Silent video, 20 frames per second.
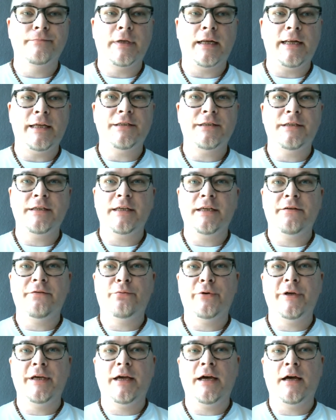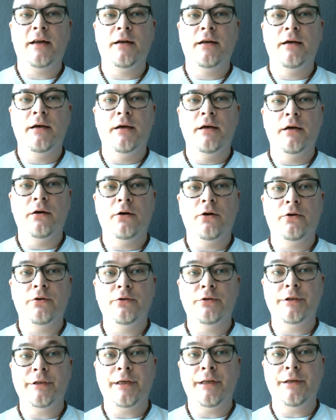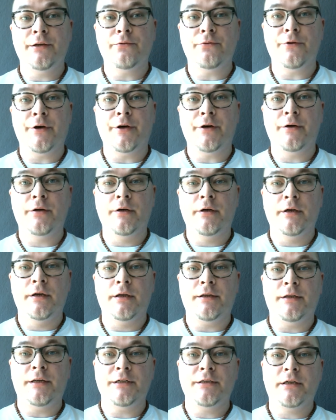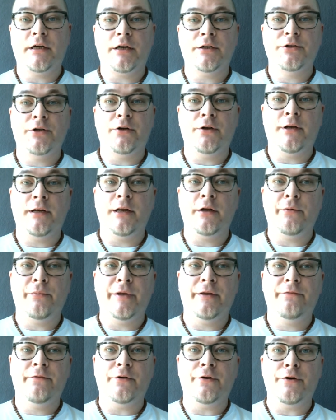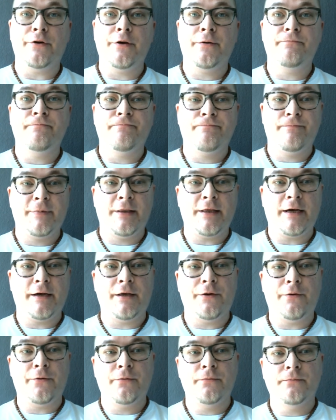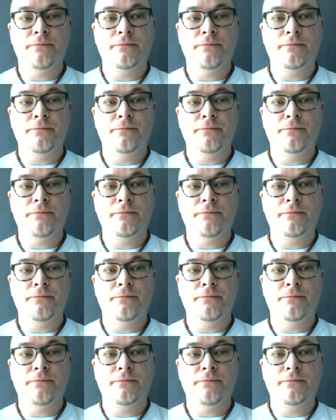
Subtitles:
Let's see if we can continue the discussion a little bit further. Thank you.